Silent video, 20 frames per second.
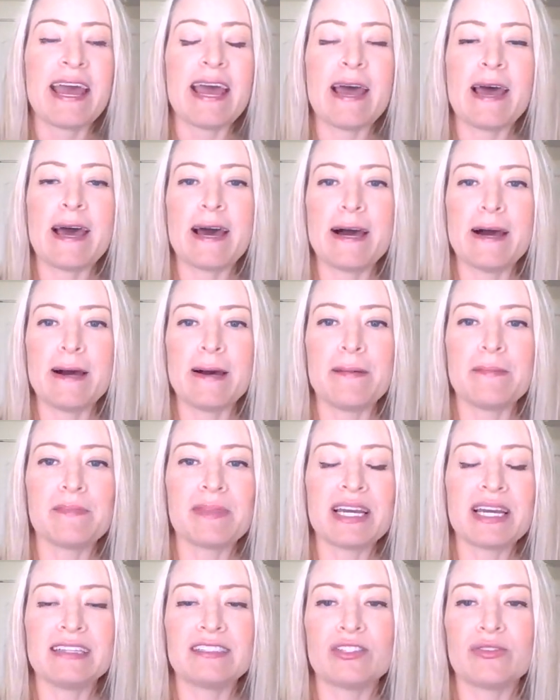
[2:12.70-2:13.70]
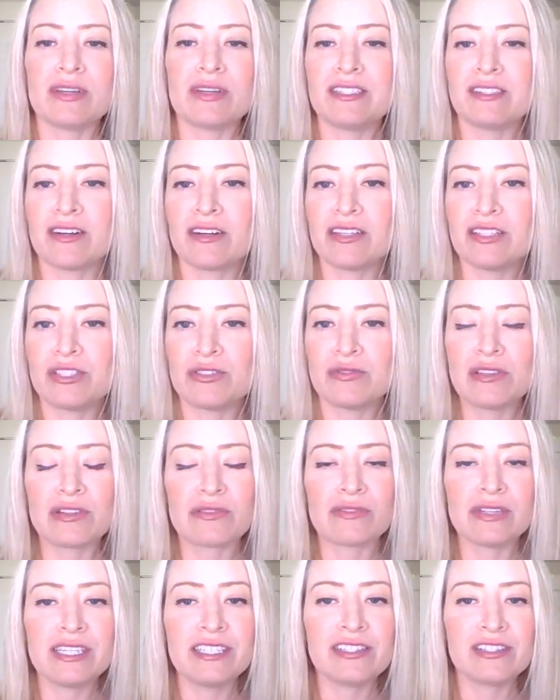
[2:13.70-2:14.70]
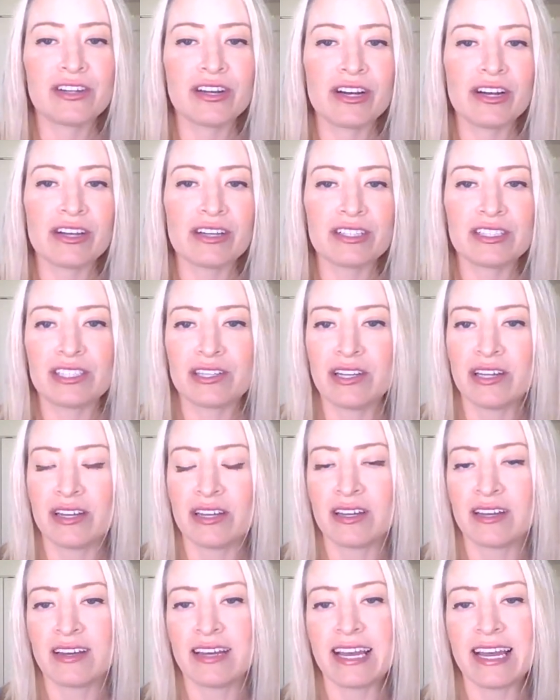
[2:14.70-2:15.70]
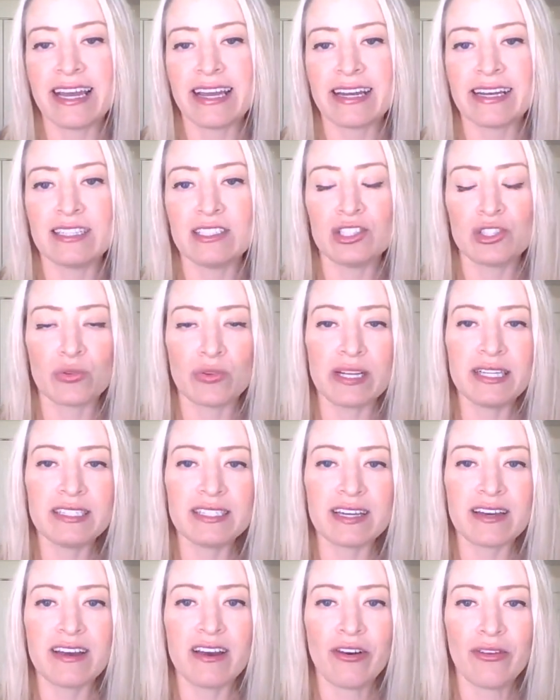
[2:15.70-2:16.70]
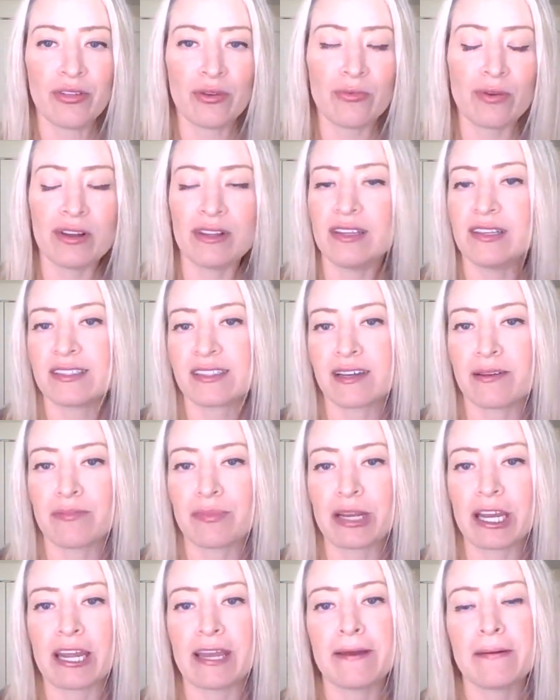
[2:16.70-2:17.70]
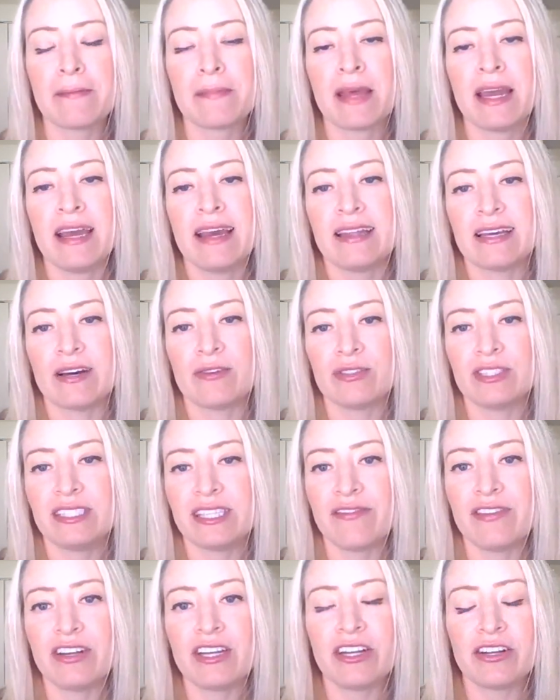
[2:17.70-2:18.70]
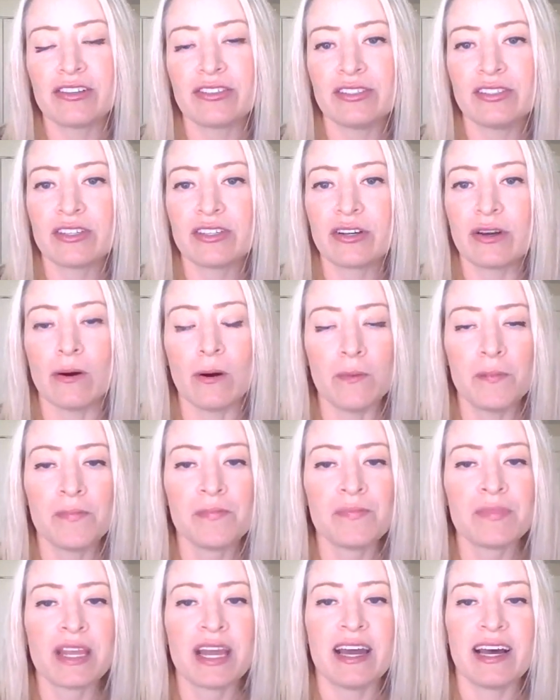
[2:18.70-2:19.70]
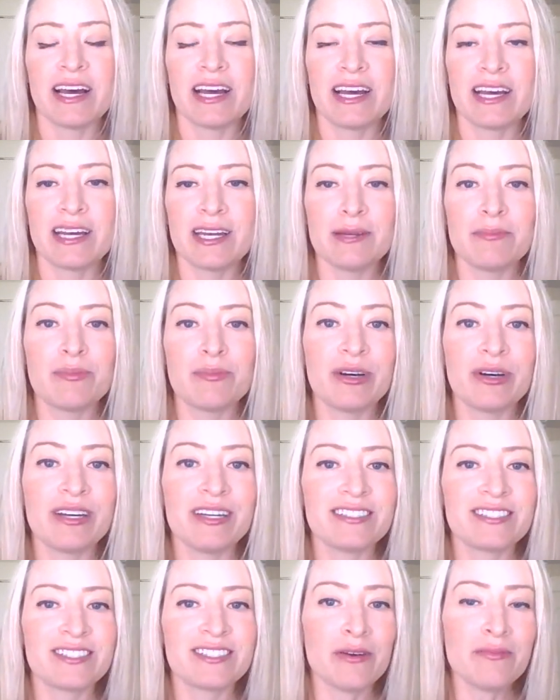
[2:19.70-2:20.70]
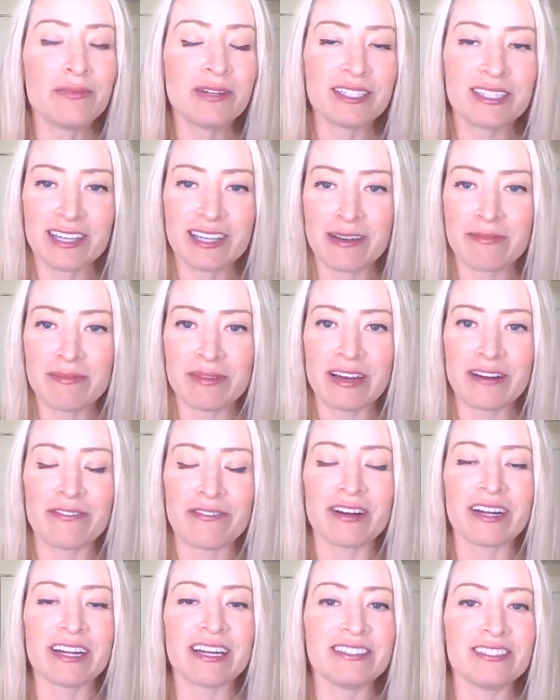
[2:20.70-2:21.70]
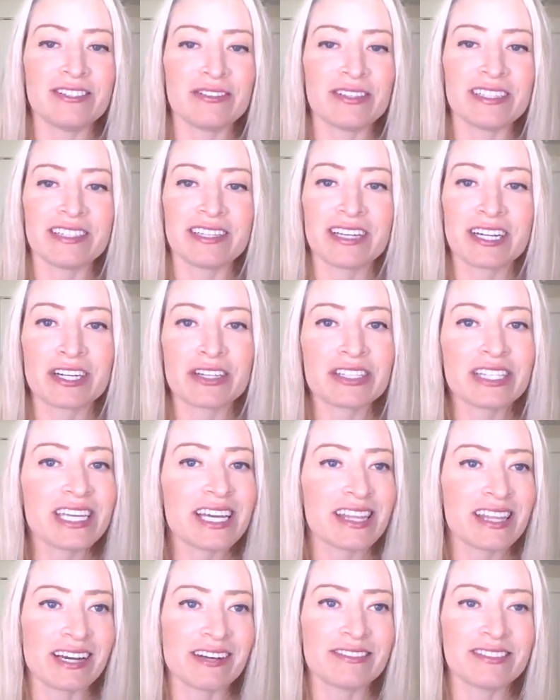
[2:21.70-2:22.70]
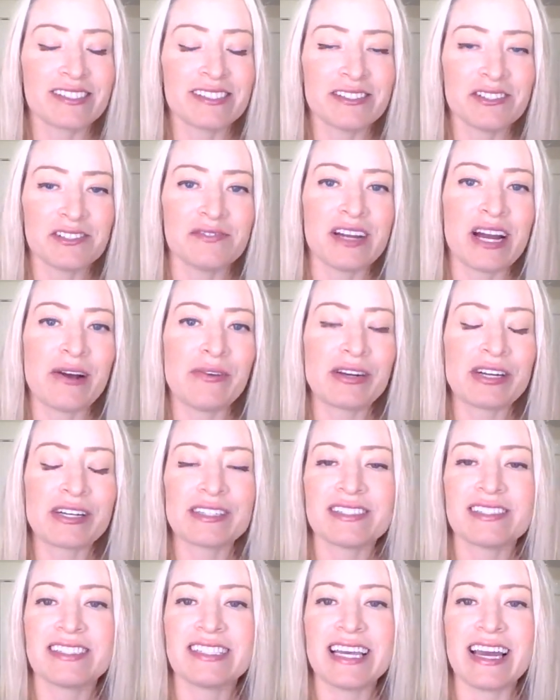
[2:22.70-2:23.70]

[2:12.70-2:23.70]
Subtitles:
And so I started doing the research and joined a health and wellness company. That was 7 years ago. I put so much time and effort into it, literally thousands of hours,